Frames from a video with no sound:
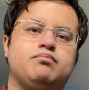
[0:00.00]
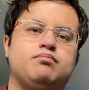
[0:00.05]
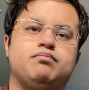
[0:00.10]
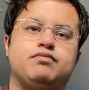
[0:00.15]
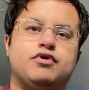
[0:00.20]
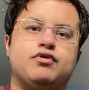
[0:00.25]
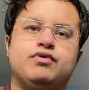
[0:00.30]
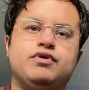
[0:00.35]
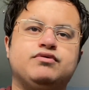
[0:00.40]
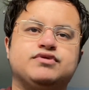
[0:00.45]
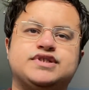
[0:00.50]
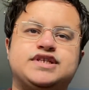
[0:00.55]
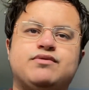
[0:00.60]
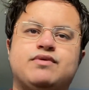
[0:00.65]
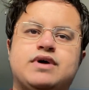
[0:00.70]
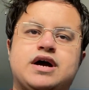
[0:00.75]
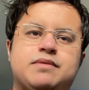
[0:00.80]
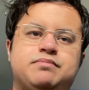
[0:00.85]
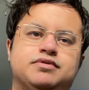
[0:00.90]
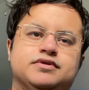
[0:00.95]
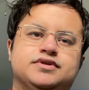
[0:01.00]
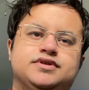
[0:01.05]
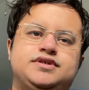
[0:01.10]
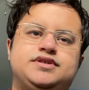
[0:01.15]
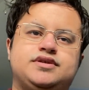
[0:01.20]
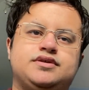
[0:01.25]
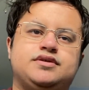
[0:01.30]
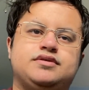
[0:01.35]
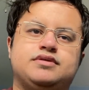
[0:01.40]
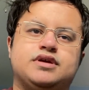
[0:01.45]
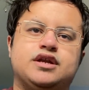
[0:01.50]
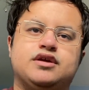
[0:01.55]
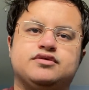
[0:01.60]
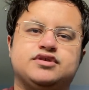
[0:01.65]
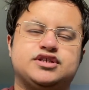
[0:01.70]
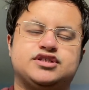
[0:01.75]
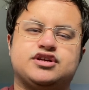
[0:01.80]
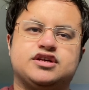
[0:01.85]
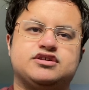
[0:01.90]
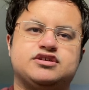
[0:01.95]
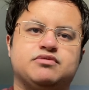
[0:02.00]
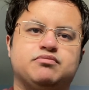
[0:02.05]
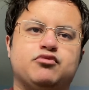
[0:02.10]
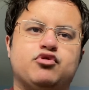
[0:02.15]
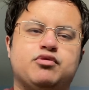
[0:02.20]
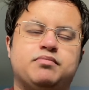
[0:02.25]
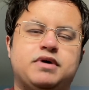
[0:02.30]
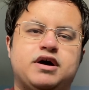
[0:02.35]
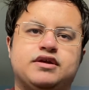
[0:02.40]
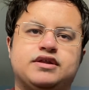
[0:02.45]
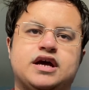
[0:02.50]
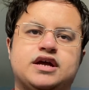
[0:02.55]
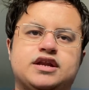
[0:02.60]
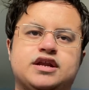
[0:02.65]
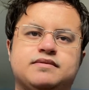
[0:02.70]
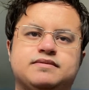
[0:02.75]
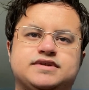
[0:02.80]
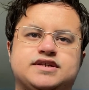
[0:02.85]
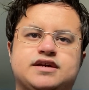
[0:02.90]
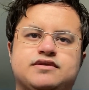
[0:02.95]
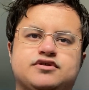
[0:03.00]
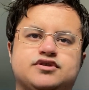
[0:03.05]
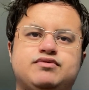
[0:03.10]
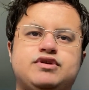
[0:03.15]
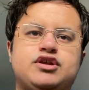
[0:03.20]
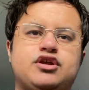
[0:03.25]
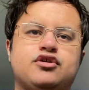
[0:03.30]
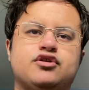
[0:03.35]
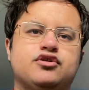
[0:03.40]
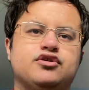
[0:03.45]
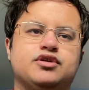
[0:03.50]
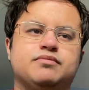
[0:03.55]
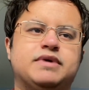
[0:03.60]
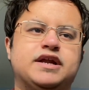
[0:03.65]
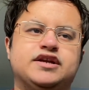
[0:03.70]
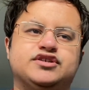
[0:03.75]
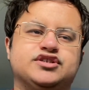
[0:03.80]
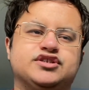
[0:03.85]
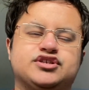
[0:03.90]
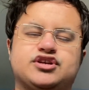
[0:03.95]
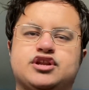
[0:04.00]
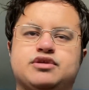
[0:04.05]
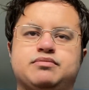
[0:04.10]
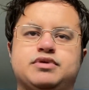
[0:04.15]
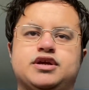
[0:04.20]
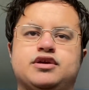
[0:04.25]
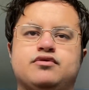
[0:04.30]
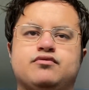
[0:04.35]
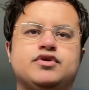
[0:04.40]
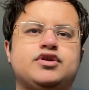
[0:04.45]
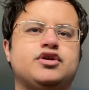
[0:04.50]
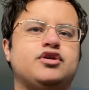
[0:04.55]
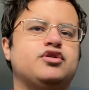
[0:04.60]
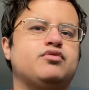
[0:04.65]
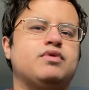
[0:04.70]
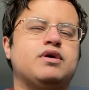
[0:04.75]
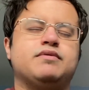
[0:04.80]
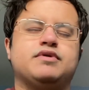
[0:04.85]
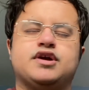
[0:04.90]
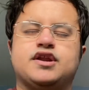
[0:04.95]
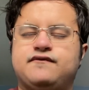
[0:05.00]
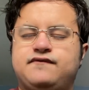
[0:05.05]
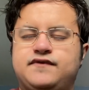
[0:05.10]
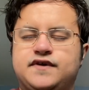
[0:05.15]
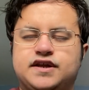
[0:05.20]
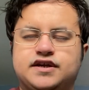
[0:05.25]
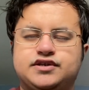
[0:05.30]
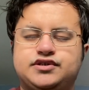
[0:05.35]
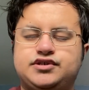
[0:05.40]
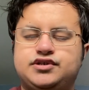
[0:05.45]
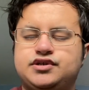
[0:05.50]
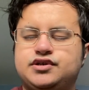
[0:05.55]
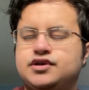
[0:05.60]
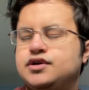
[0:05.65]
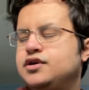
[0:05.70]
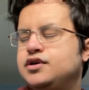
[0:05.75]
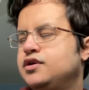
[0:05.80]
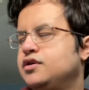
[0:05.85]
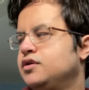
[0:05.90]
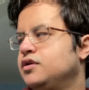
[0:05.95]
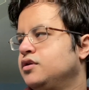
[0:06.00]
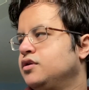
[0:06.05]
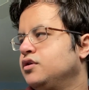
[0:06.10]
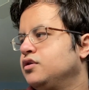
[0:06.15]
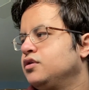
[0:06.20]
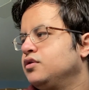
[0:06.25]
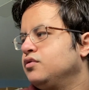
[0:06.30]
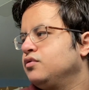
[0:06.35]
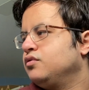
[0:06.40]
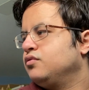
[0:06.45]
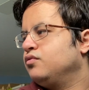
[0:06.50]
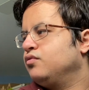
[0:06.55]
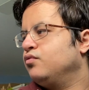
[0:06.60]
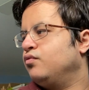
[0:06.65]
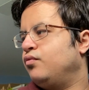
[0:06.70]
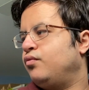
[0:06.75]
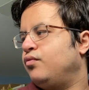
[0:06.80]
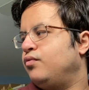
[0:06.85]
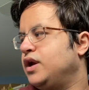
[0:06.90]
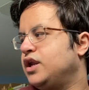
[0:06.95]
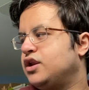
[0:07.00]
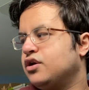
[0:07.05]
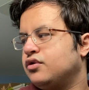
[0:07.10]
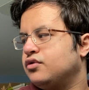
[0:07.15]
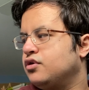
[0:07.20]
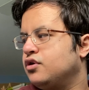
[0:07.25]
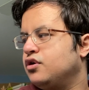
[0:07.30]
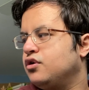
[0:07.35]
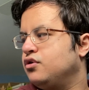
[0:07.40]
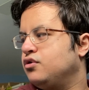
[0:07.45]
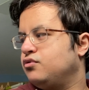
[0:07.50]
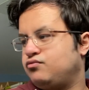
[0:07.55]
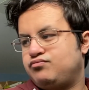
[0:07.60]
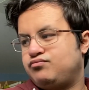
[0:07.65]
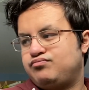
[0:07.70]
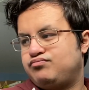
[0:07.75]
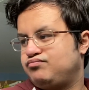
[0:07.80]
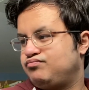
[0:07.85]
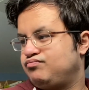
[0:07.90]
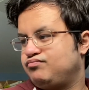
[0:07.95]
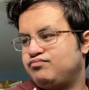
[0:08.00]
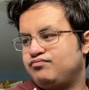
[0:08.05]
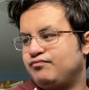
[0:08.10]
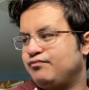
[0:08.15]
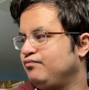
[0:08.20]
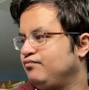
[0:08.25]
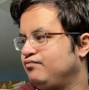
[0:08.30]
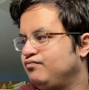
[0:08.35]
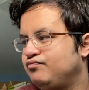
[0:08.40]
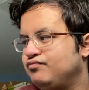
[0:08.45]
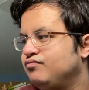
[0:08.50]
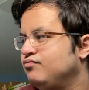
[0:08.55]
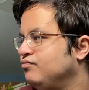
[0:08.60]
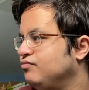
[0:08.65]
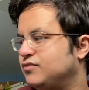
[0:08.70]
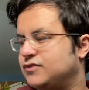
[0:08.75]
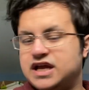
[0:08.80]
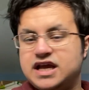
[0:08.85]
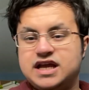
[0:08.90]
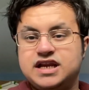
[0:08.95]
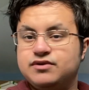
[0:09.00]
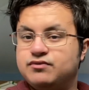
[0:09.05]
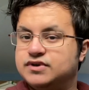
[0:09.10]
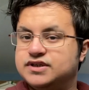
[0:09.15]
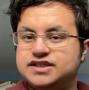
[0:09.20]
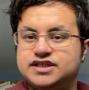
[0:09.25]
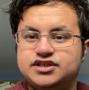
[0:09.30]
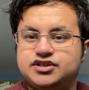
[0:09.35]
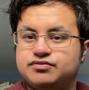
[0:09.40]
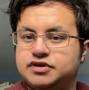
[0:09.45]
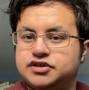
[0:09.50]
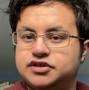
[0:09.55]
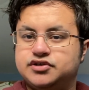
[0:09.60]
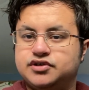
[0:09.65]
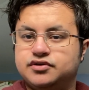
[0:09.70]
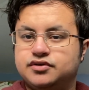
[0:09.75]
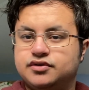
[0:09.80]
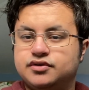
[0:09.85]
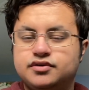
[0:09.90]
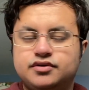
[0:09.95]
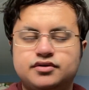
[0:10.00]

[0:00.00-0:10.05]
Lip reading: But we will see what happens, and I'll discuss more about that another time, because we don't know who the manager's going to be. We don't know where we're going to finish. We don't know anyone's situation.